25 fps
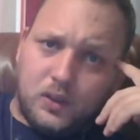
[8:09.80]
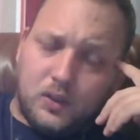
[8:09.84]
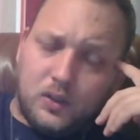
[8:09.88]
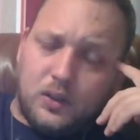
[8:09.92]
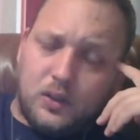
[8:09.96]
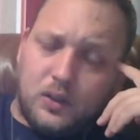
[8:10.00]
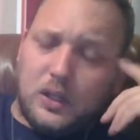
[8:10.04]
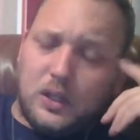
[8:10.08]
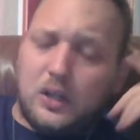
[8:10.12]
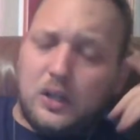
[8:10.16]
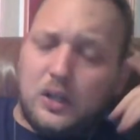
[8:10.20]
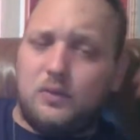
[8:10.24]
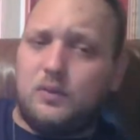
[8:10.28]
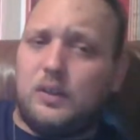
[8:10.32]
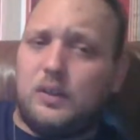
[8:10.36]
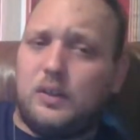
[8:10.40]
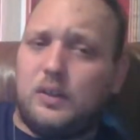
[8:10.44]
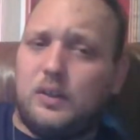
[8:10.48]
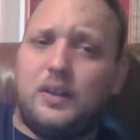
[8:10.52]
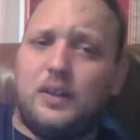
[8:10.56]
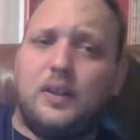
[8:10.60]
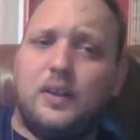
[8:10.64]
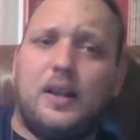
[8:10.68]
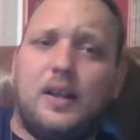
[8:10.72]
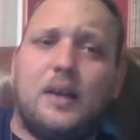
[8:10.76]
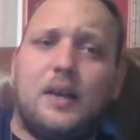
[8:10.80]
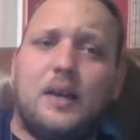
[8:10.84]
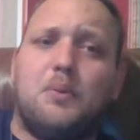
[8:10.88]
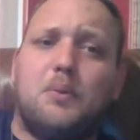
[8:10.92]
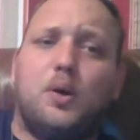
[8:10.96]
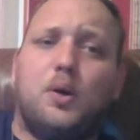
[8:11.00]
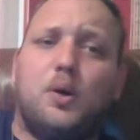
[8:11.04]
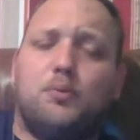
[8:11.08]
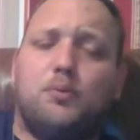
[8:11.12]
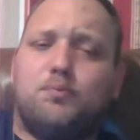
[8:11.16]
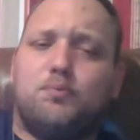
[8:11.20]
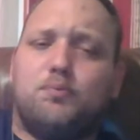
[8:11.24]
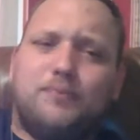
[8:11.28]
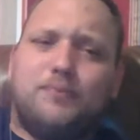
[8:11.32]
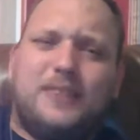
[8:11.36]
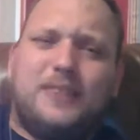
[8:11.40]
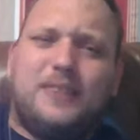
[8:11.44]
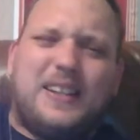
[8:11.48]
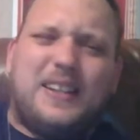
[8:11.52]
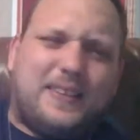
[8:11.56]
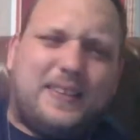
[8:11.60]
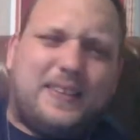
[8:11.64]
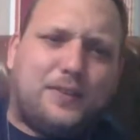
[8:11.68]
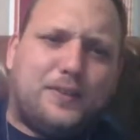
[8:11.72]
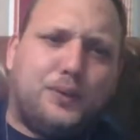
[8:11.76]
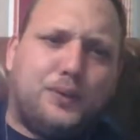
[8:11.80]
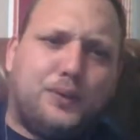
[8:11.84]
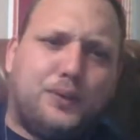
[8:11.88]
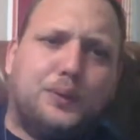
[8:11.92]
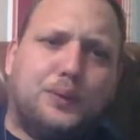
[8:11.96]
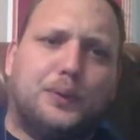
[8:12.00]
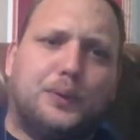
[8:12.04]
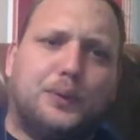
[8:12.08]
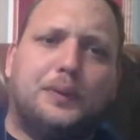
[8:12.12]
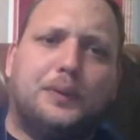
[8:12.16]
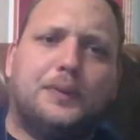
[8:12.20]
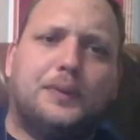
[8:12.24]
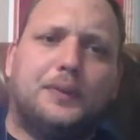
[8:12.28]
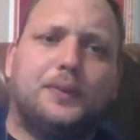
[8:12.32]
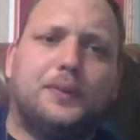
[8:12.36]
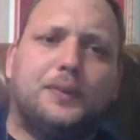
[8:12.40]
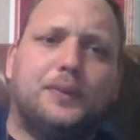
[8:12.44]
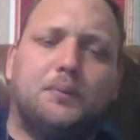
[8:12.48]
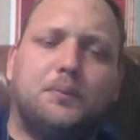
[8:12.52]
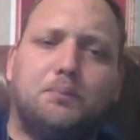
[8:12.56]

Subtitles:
now like the light bar, yeah, that's cool.